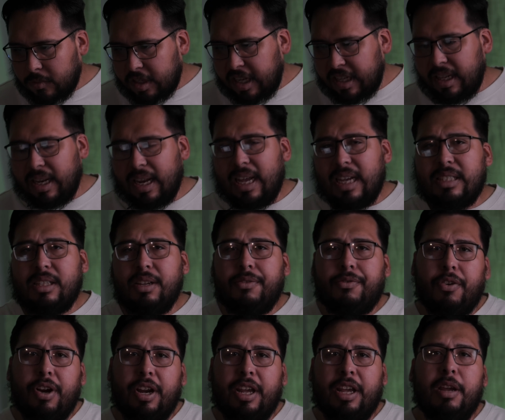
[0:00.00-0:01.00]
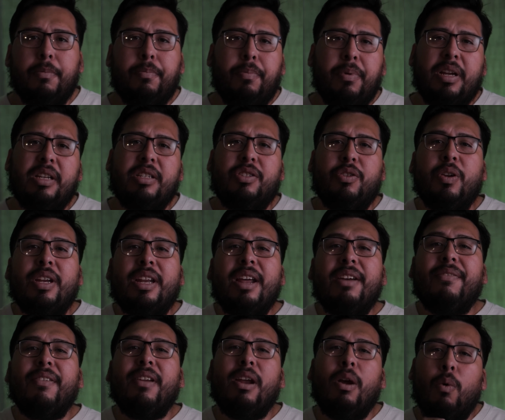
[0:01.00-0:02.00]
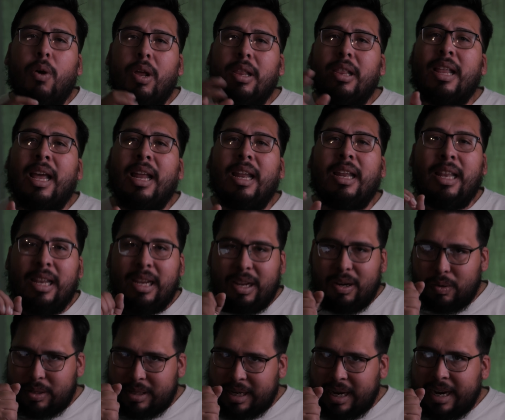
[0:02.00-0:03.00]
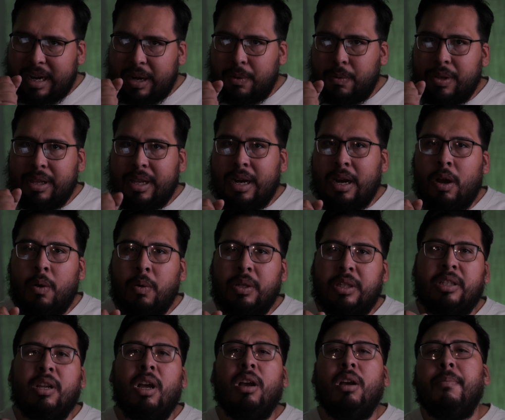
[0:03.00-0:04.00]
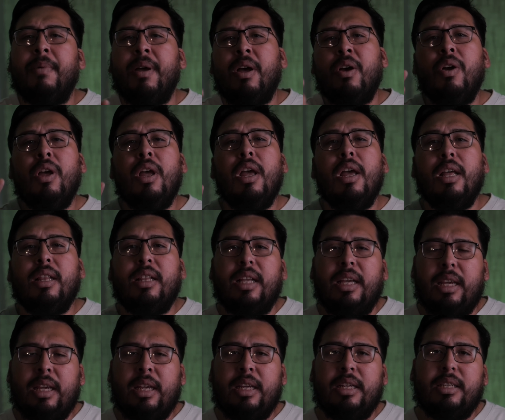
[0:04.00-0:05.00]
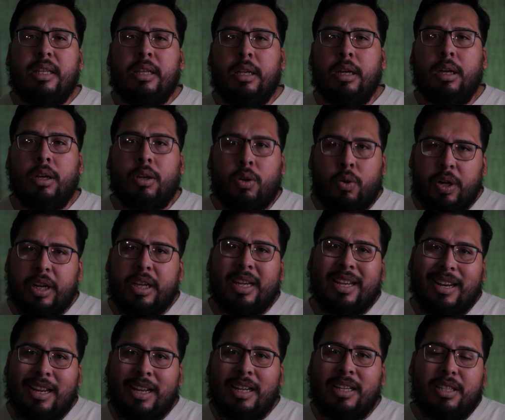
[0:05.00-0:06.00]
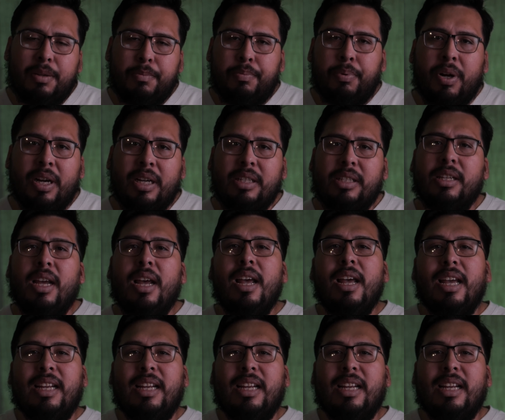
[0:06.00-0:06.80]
And the last thing for a heat press, you definitely want that little tiny one that I always talk about, the Cricut Easy Press.